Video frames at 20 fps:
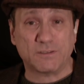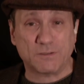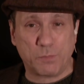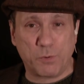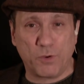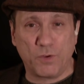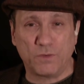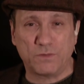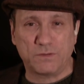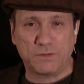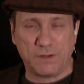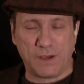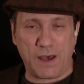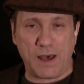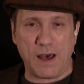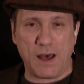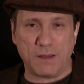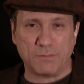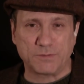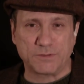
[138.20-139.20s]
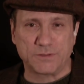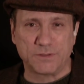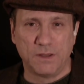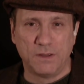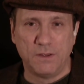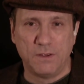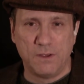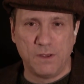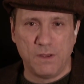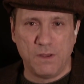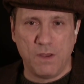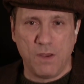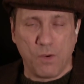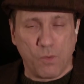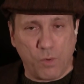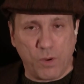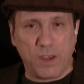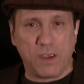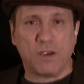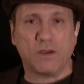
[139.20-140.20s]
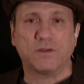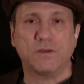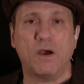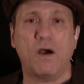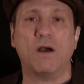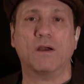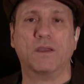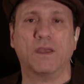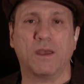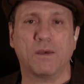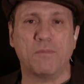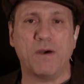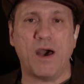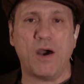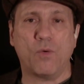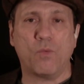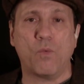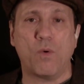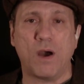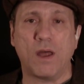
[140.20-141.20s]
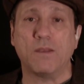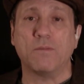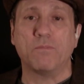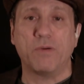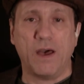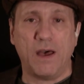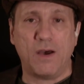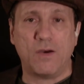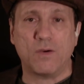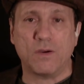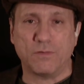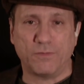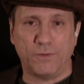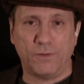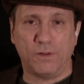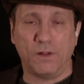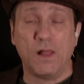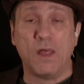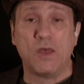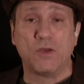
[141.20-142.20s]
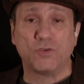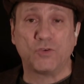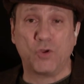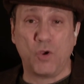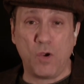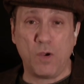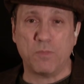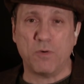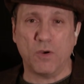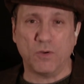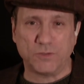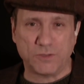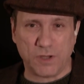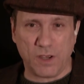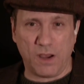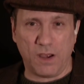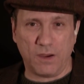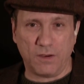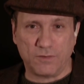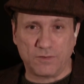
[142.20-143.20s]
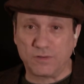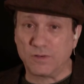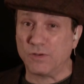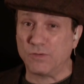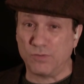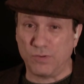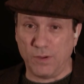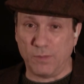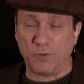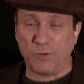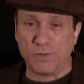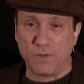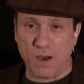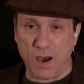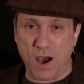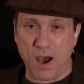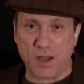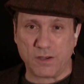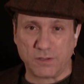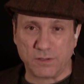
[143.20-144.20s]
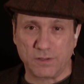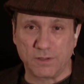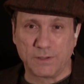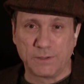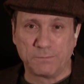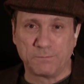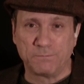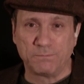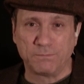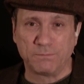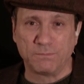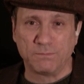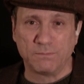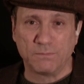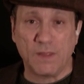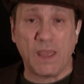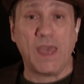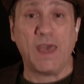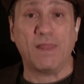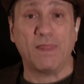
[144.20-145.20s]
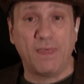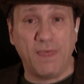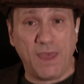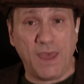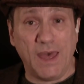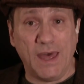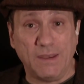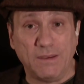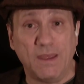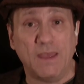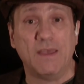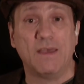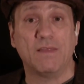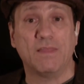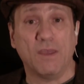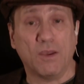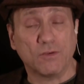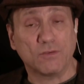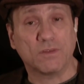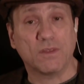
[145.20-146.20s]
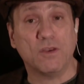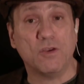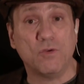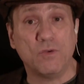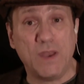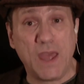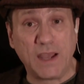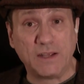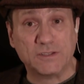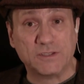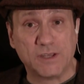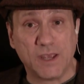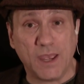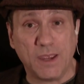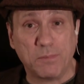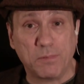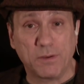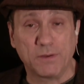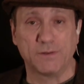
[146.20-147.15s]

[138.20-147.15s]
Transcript: spruce tops, we are talking about one powerful turbocharged triple knot. And then there's the new neck shape.